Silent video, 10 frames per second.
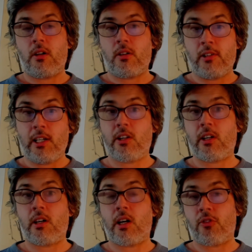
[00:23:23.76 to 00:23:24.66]

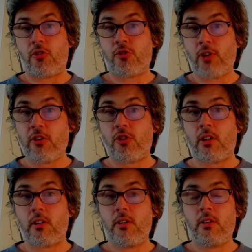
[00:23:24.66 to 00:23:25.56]
leading and
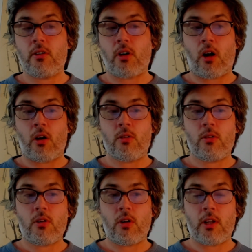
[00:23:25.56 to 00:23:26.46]
stretching,
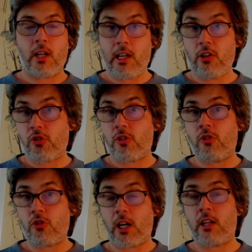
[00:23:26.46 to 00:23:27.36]
an
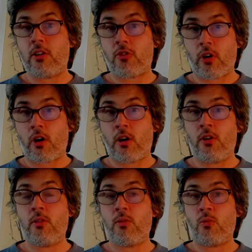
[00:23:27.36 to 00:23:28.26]
ancient Chinese
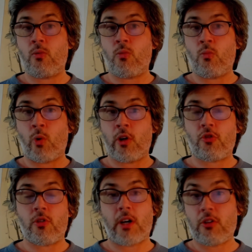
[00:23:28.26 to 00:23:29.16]
art
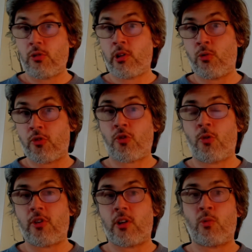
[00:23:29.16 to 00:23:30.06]
which eventually was
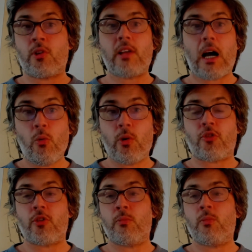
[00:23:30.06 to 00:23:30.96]
associated with
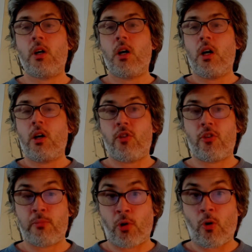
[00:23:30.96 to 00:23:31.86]
Taoism,
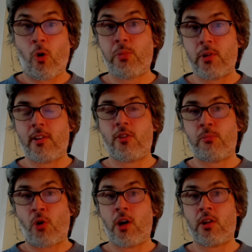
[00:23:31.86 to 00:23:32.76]
that's about opening the
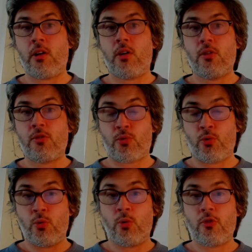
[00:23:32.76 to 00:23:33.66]
body
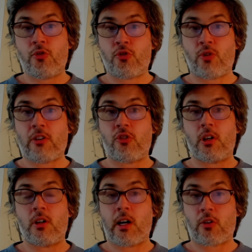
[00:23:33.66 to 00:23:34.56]
through
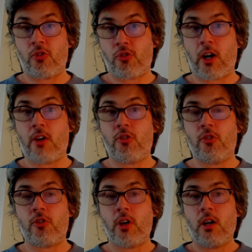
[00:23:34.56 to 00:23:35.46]
stretching
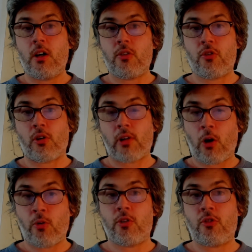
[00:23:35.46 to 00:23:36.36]
exercises that
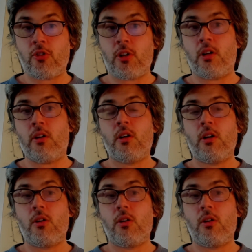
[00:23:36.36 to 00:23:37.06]
allow the qi